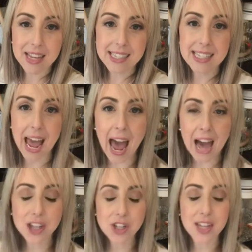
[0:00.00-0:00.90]
This is
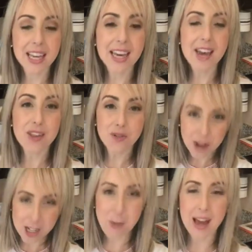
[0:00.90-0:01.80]
actually the
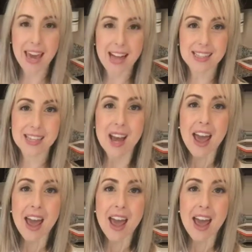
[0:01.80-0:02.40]
French baguettes.